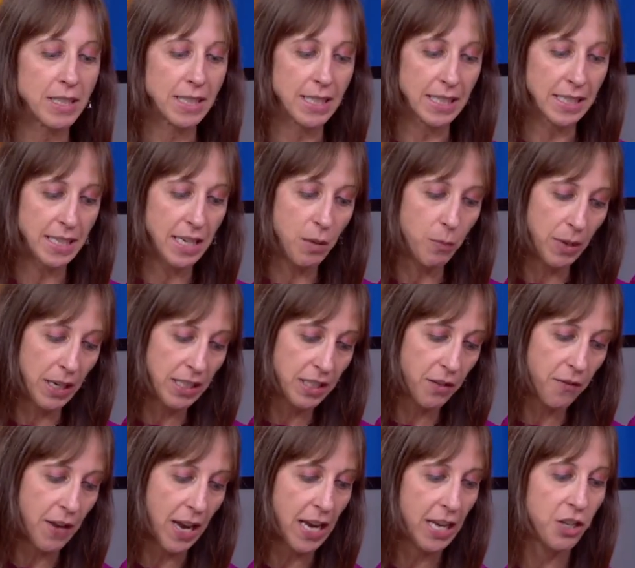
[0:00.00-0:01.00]
16 weeks
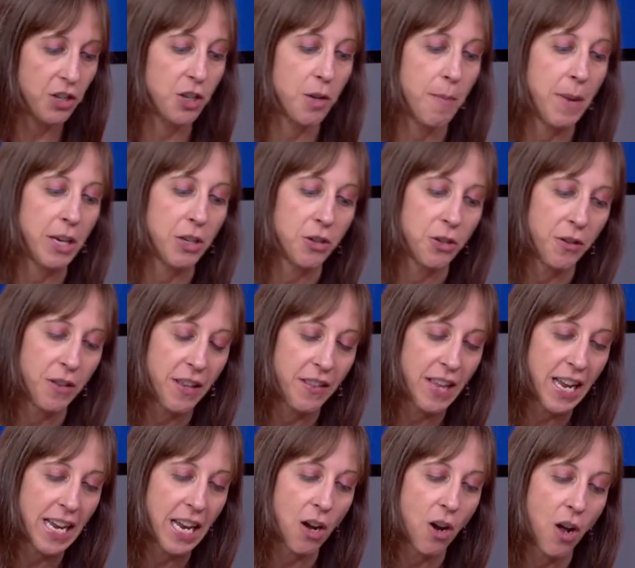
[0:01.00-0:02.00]
of age to make sure that
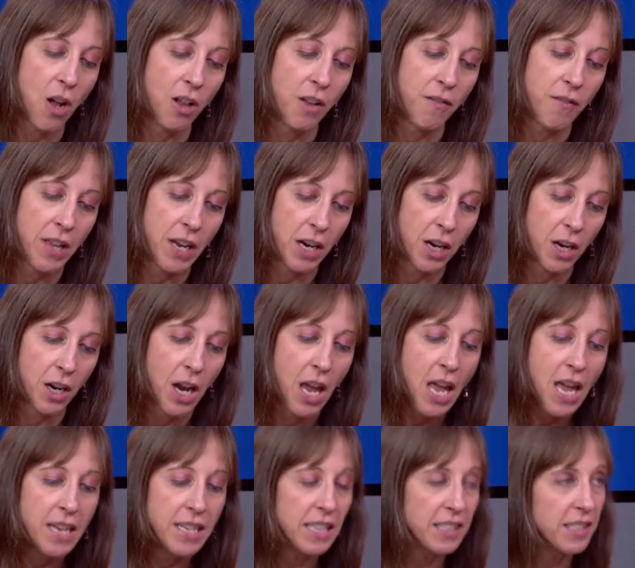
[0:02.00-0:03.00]
they get all of their
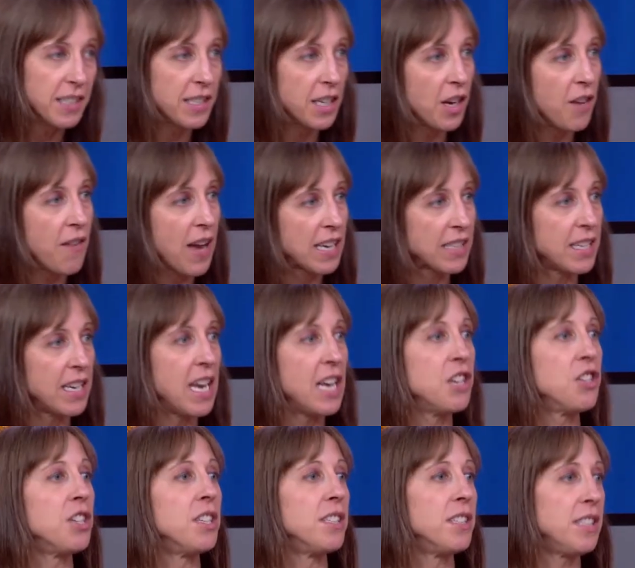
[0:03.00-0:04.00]
necessary
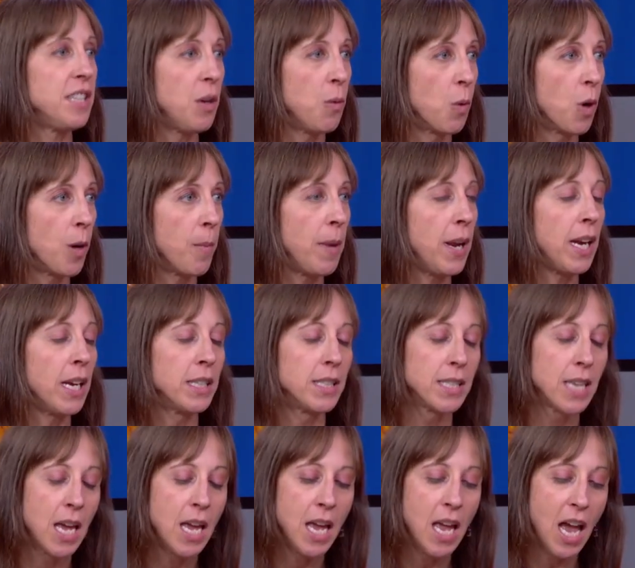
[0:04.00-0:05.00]
vaccinations, dewormings.
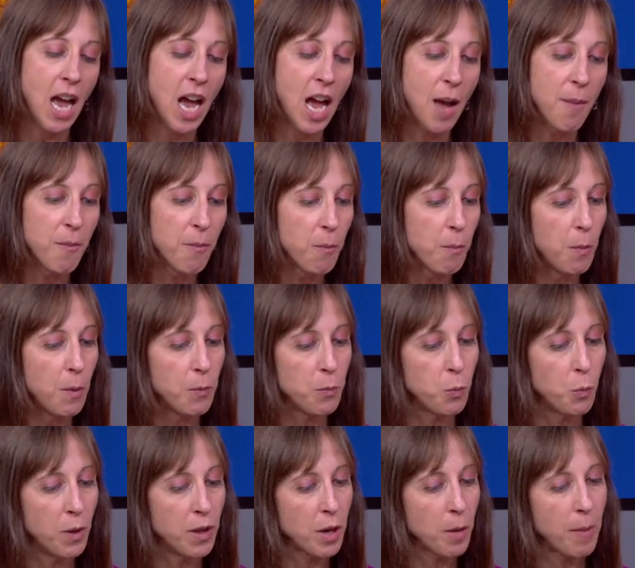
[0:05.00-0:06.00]
Um,
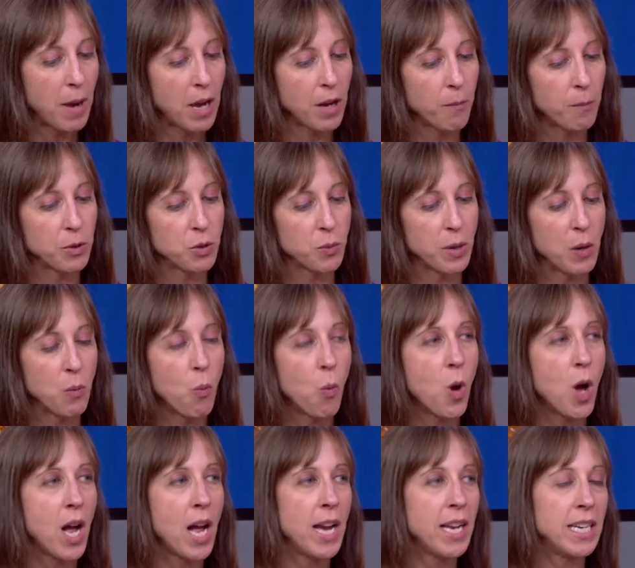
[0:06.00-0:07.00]
when they're about between
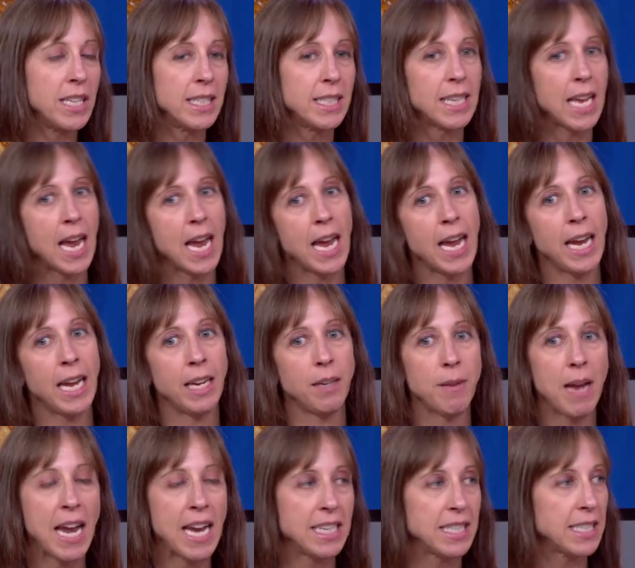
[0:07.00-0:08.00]
one and say
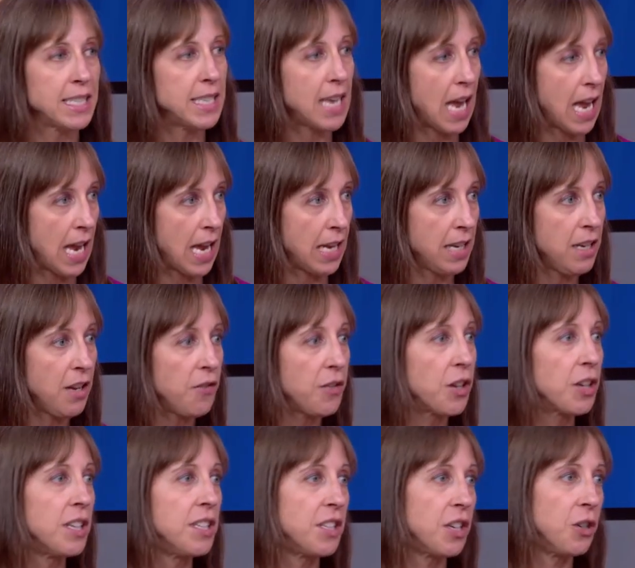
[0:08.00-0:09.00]
eight to 10, they're
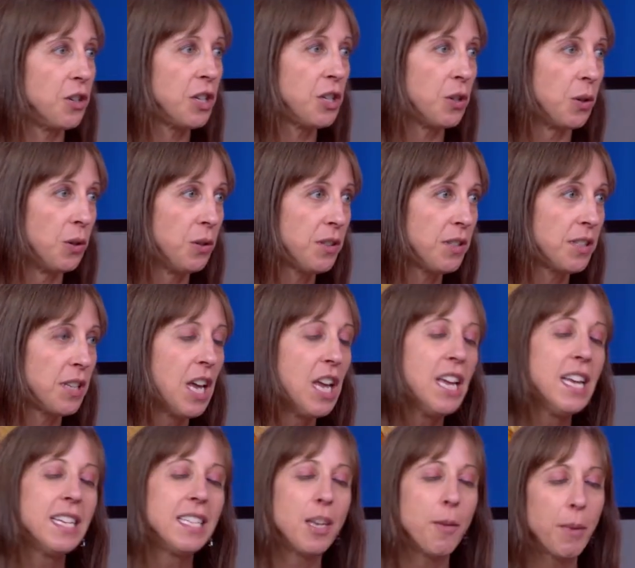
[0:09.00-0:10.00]
considered adults.
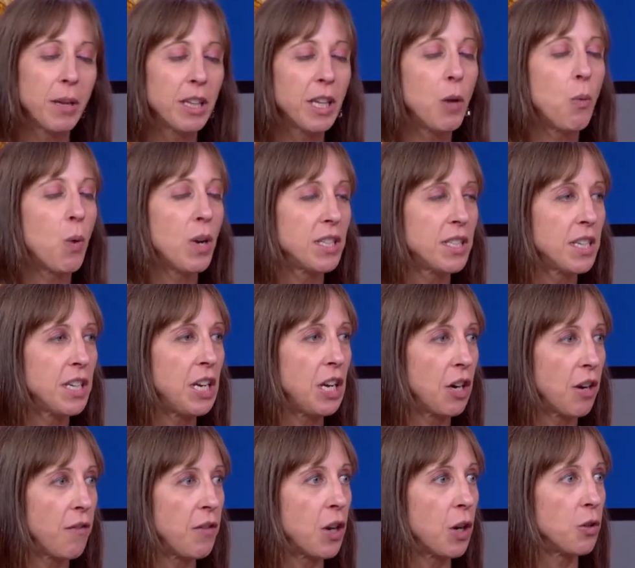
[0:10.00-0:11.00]
Typically once a
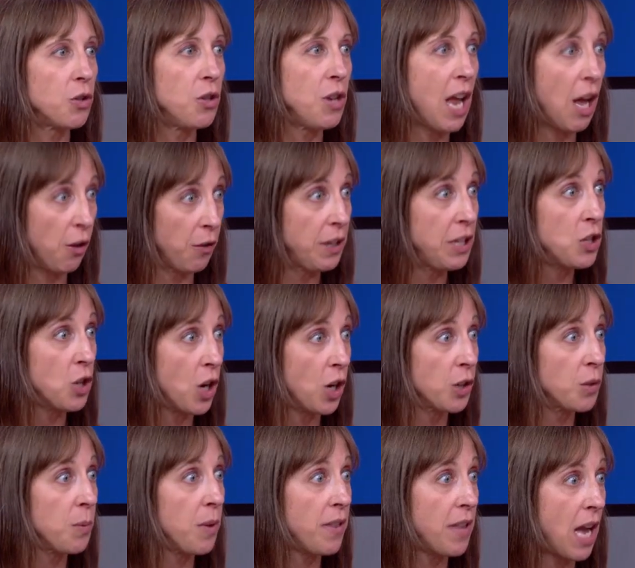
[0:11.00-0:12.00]
year if they're healthy
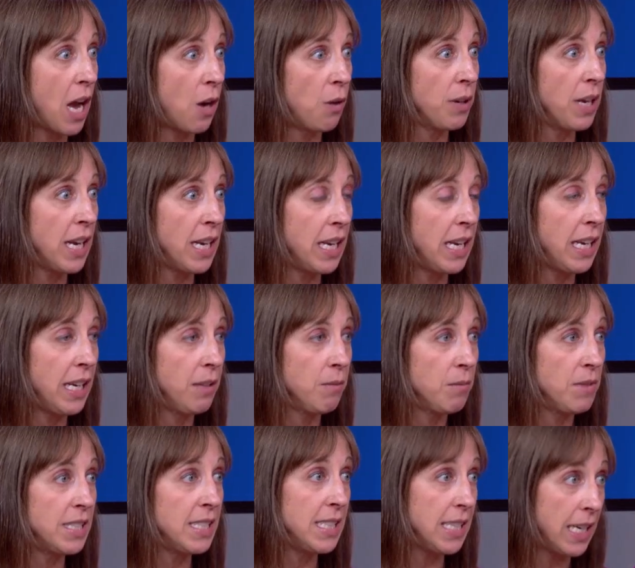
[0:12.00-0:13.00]
dogs without any
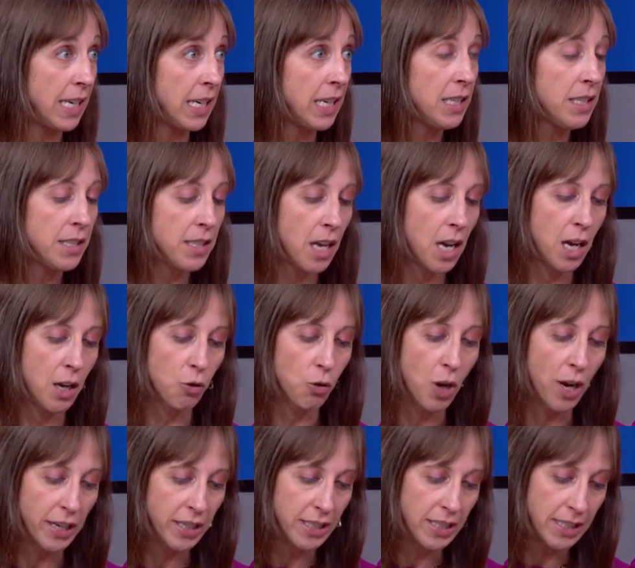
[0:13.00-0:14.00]
disease, uh,
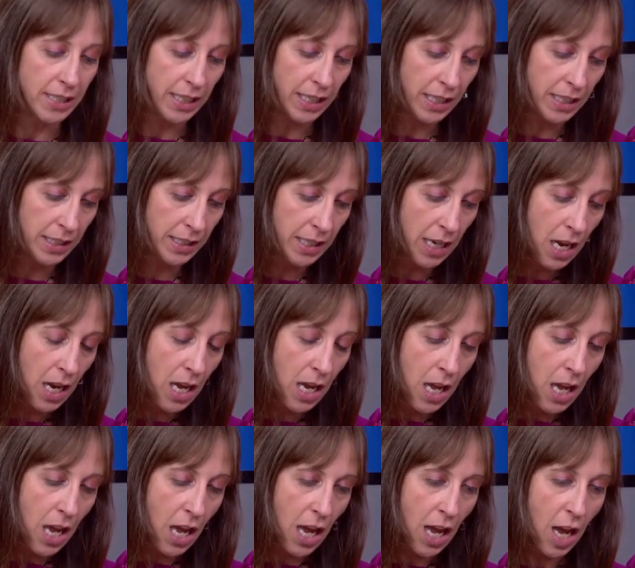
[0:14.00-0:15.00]
chronic disease.
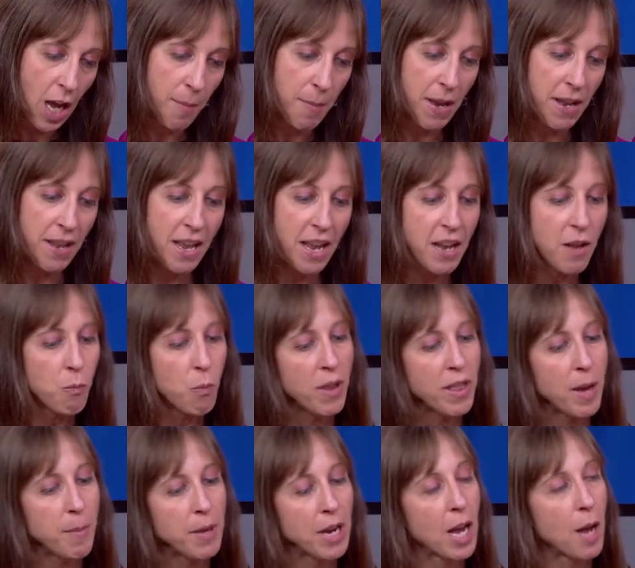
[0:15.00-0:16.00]
Um, and then when
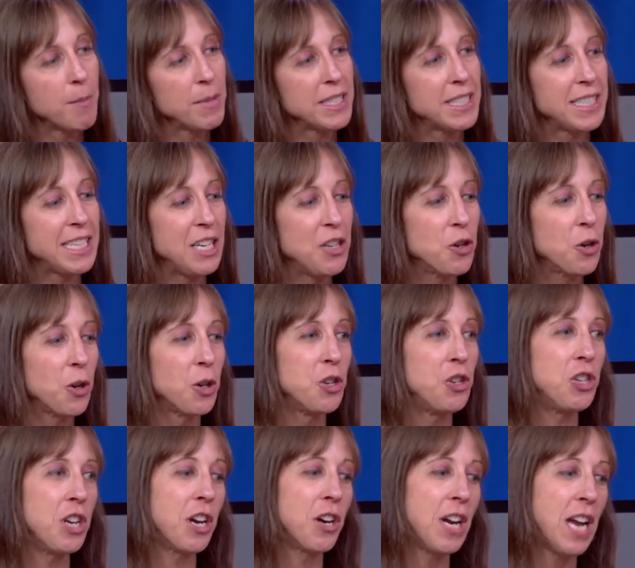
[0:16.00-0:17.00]
they become a senior or
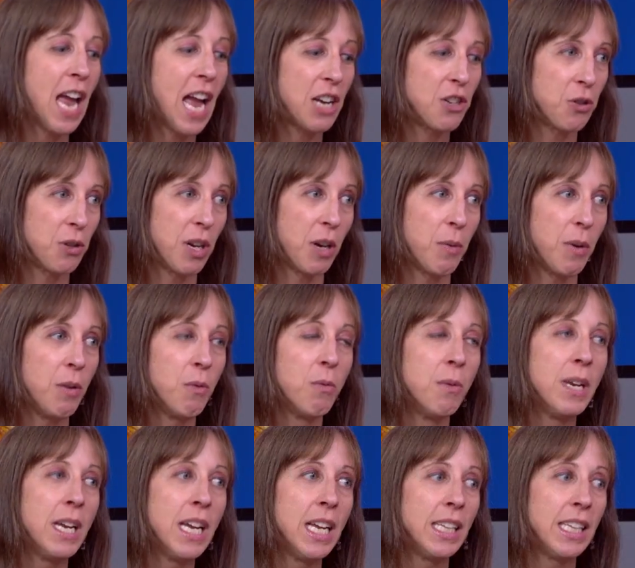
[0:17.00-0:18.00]
geriatric, we
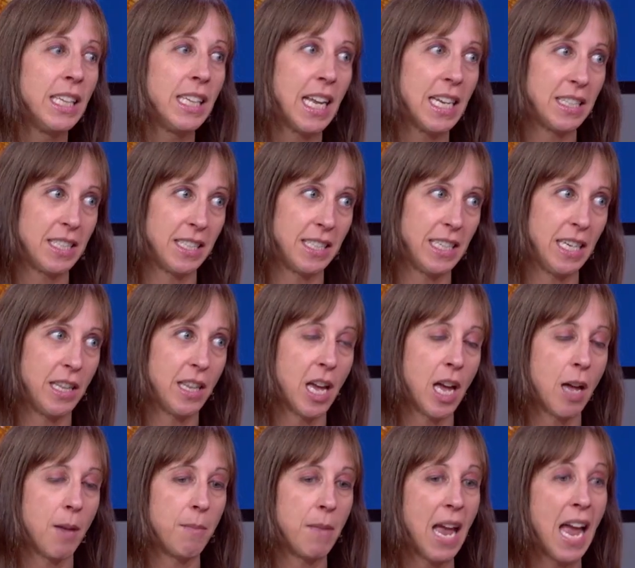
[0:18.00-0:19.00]
really like to see
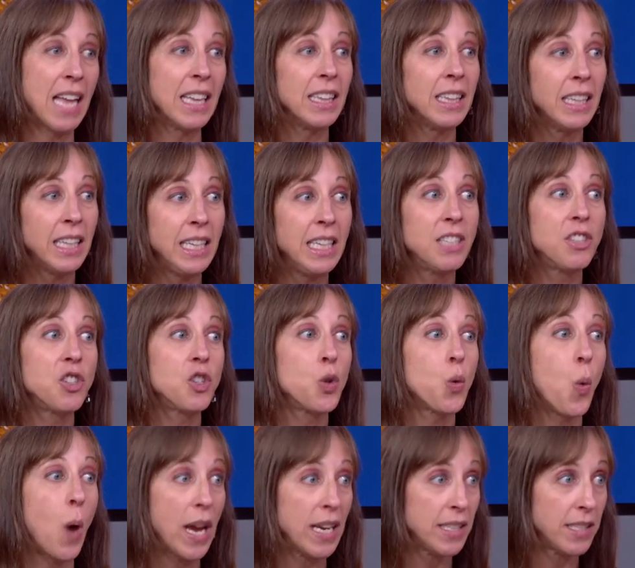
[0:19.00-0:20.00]
them at least
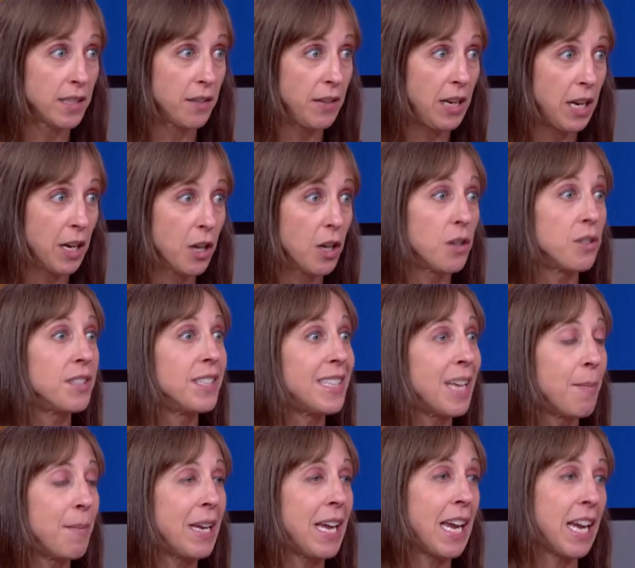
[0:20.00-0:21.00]
twice a year or
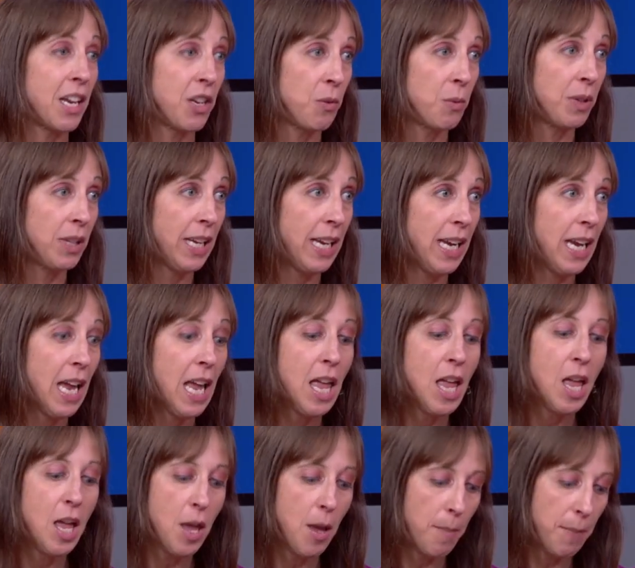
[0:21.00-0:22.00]
semi-annually.
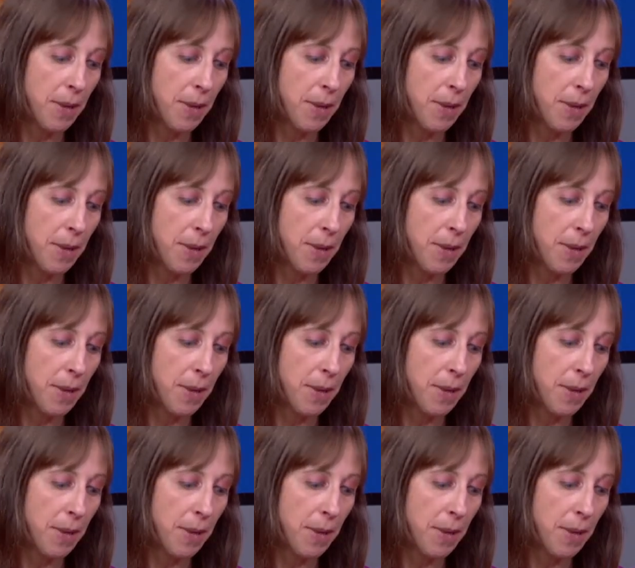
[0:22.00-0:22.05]
Okay.